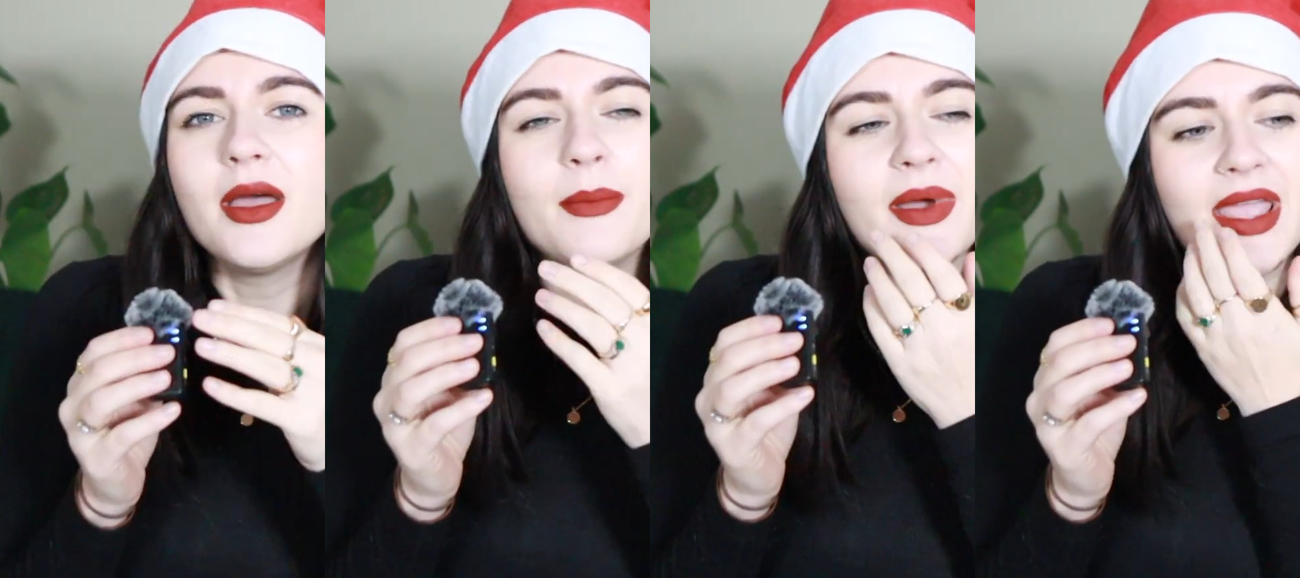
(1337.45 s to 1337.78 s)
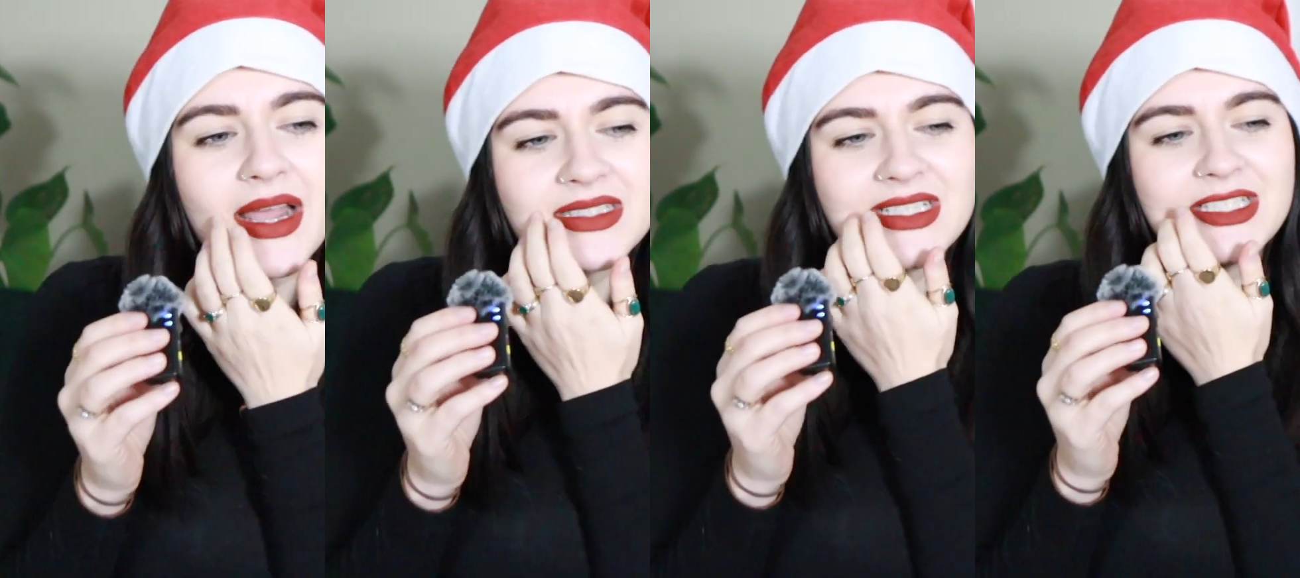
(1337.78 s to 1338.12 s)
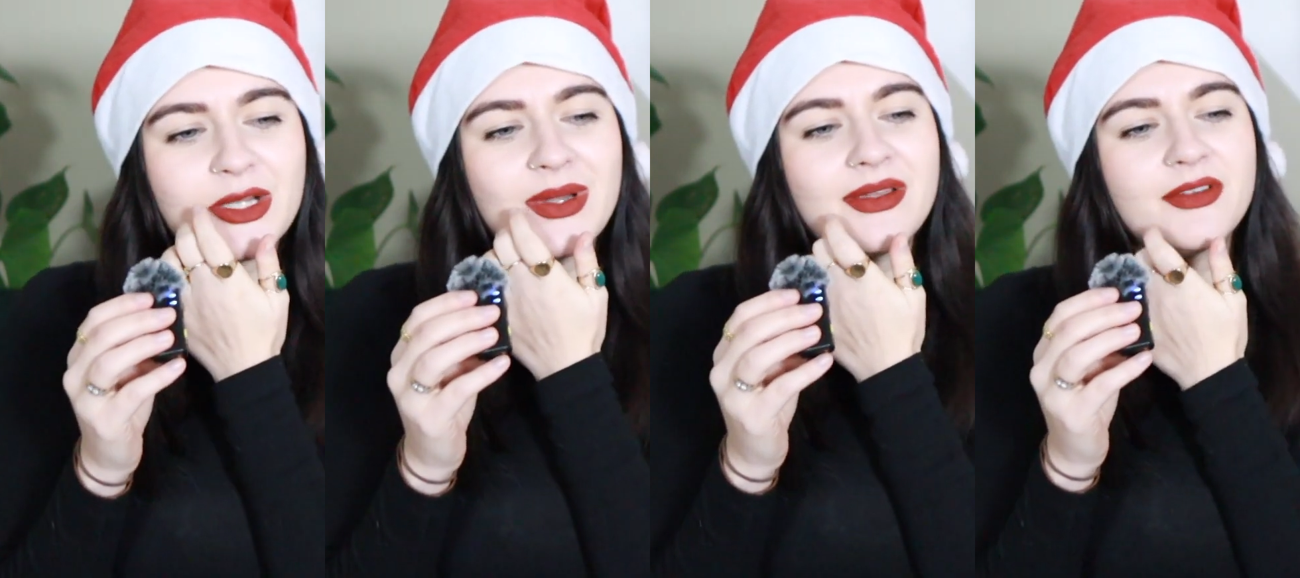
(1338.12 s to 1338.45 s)
But I actually
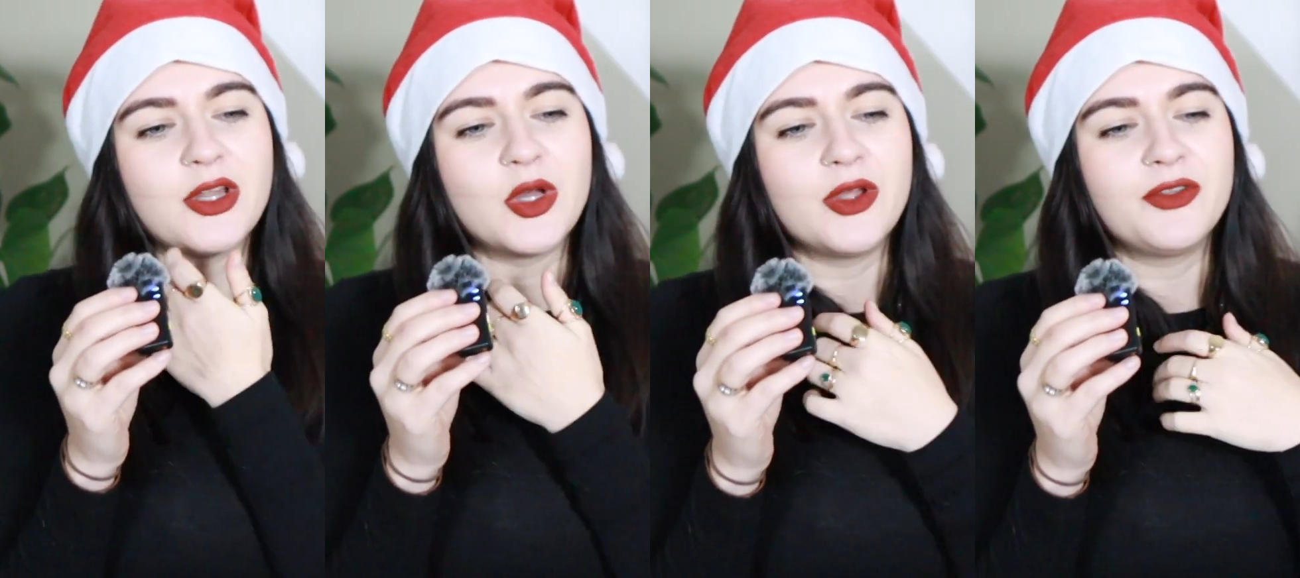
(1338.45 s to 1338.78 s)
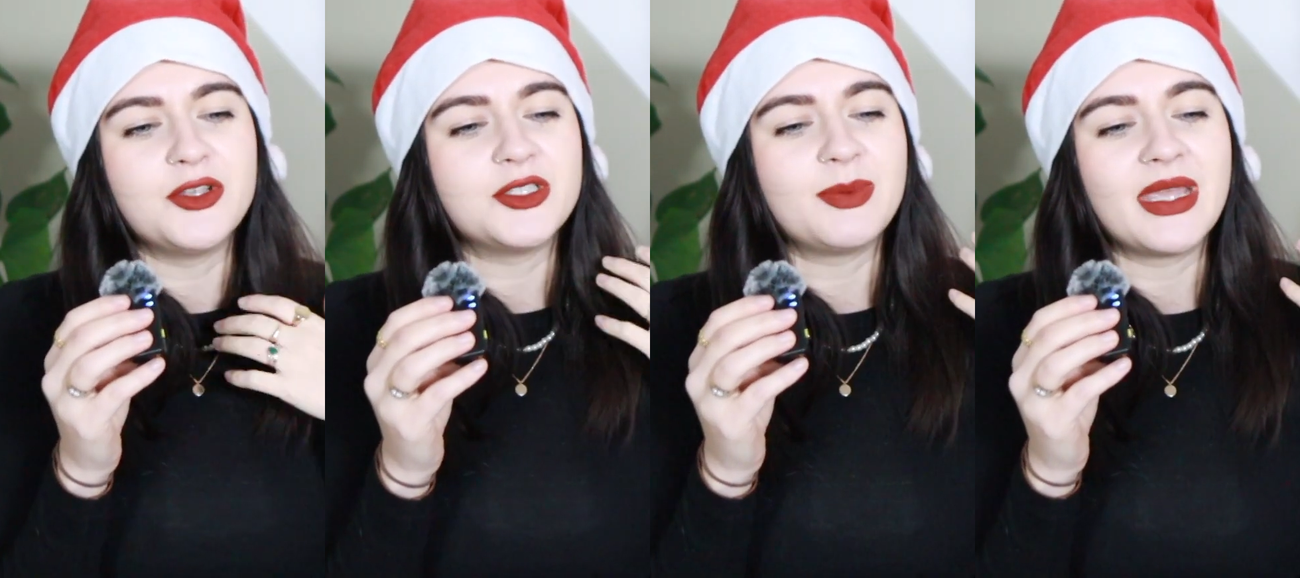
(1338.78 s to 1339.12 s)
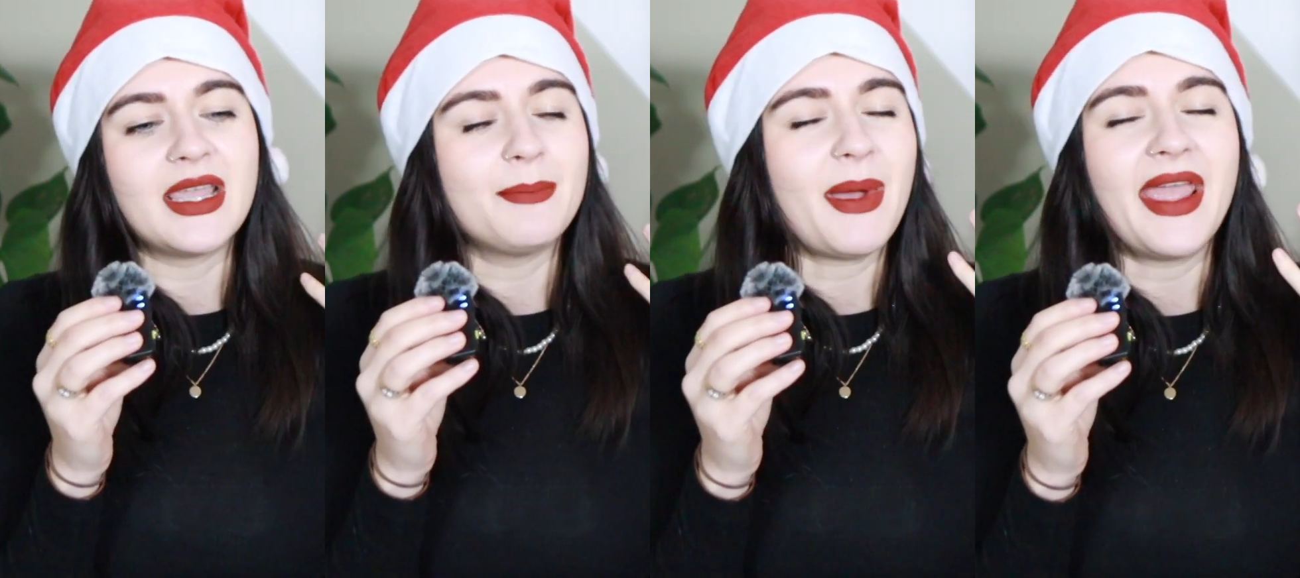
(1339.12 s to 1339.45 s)
don't even know if you should
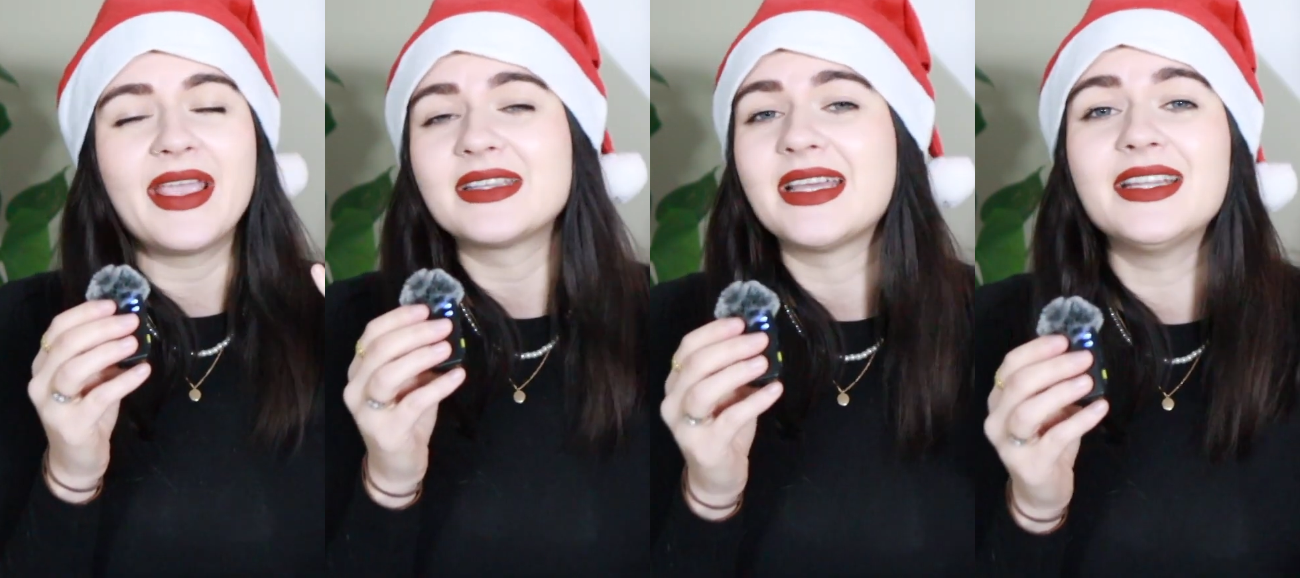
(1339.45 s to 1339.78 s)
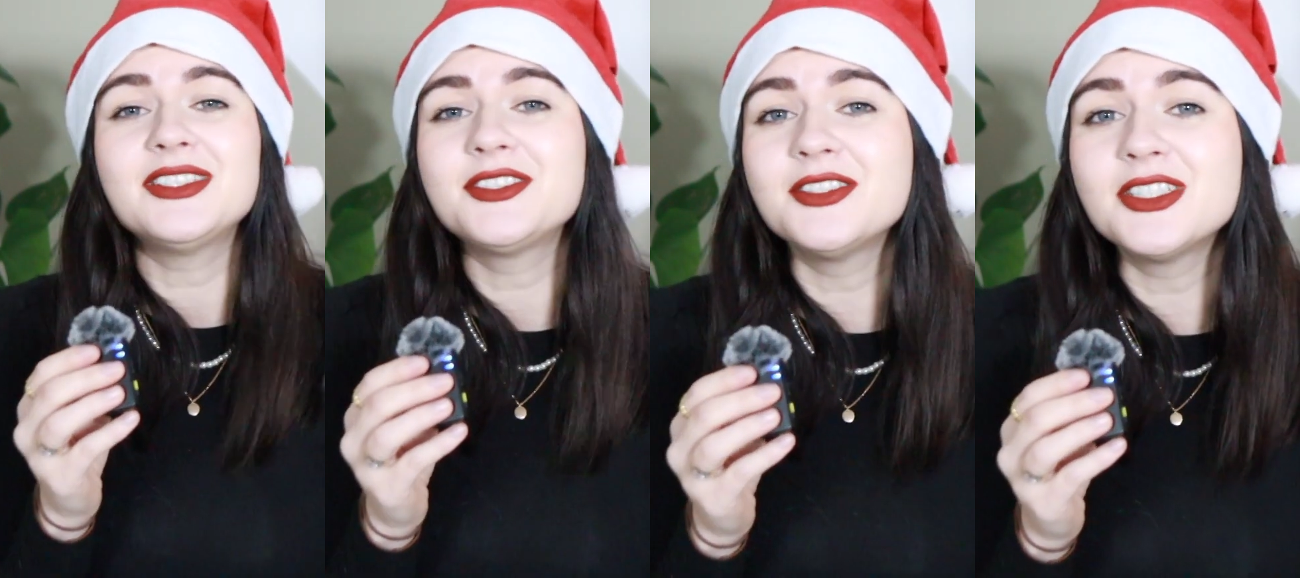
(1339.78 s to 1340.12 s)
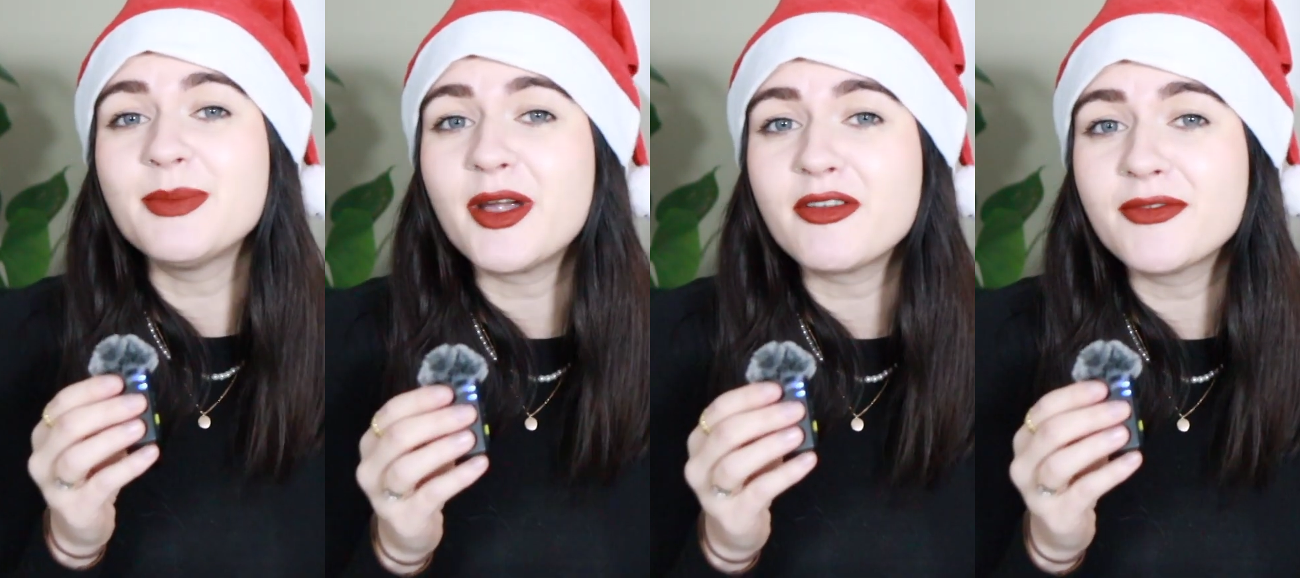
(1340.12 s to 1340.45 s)
be paying attention
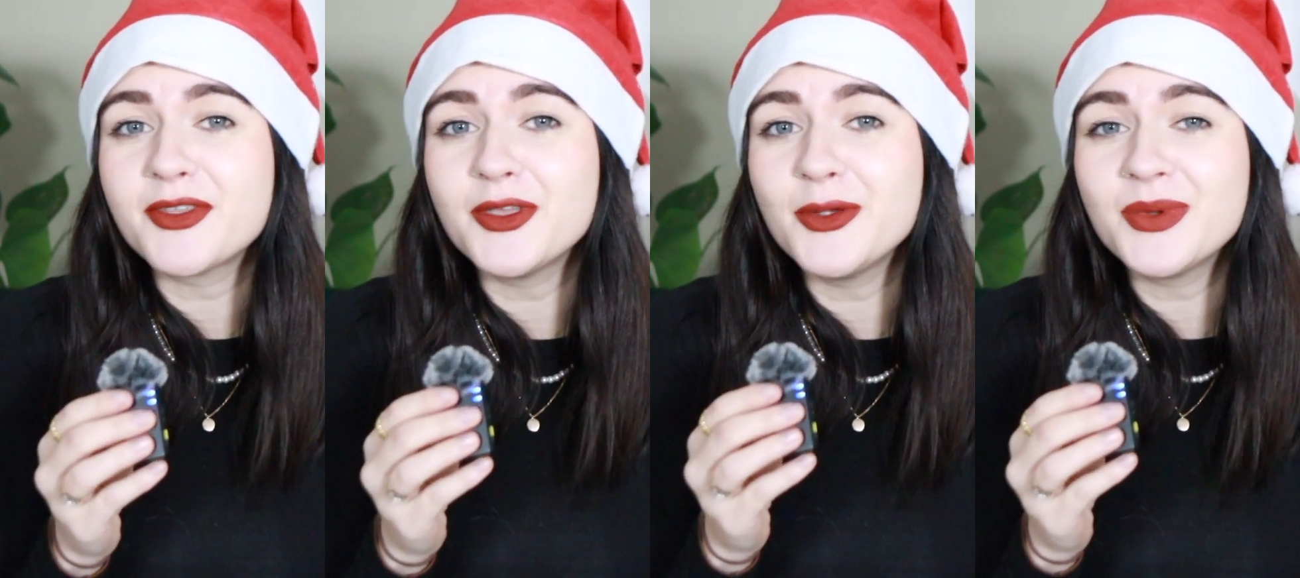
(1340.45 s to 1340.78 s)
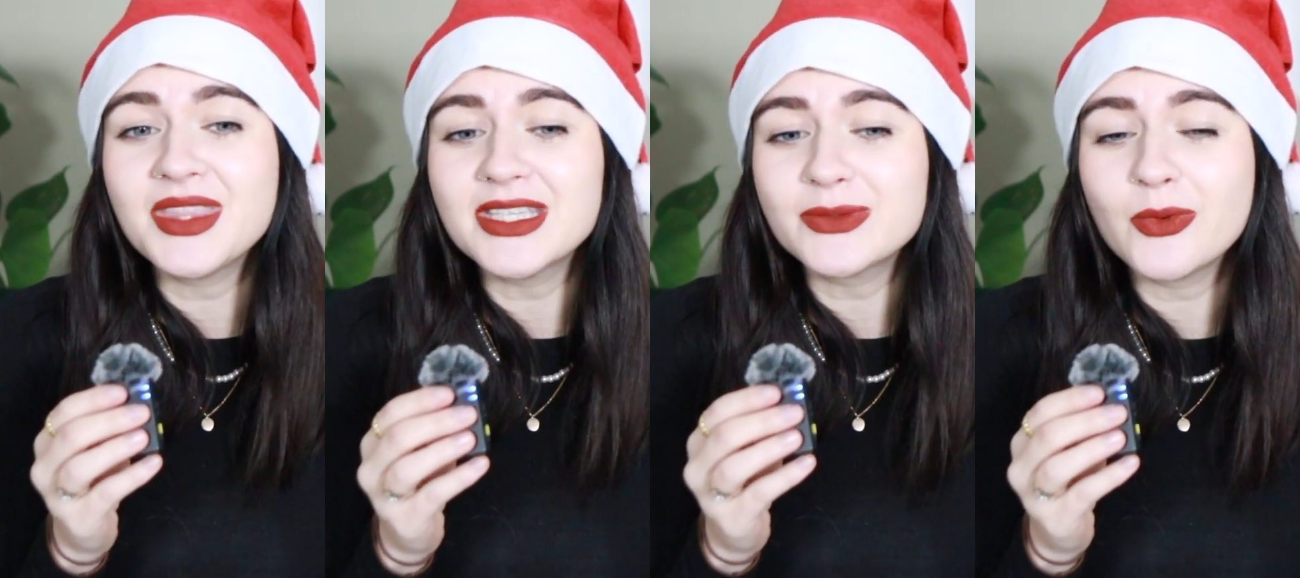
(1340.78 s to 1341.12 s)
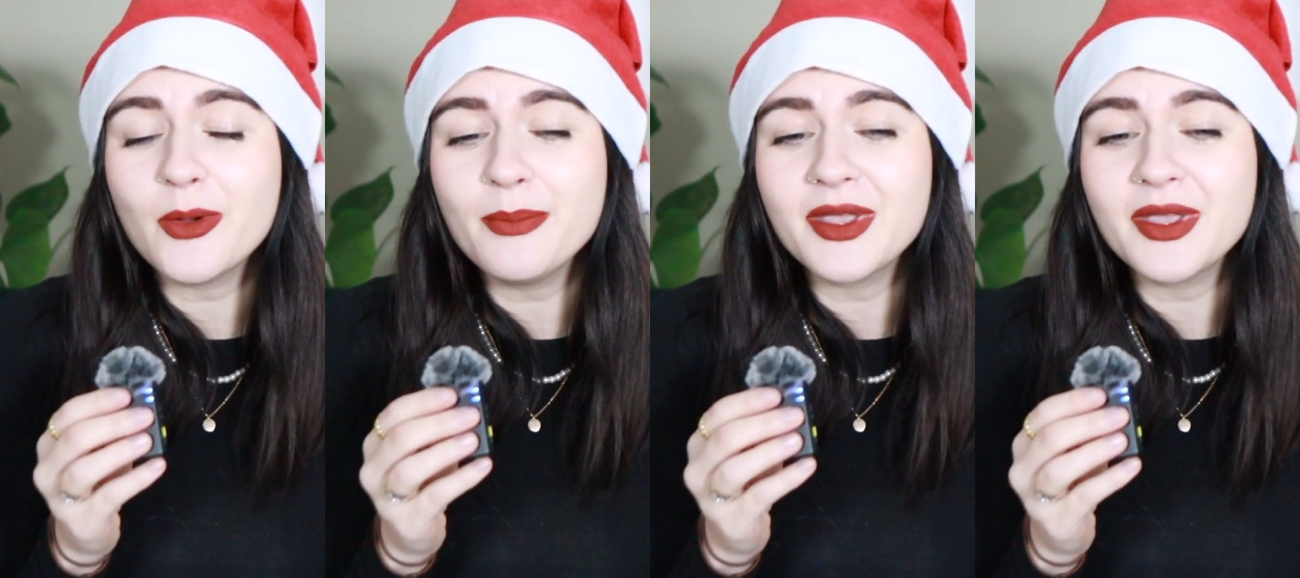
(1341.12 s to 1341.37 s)
to my review with this one,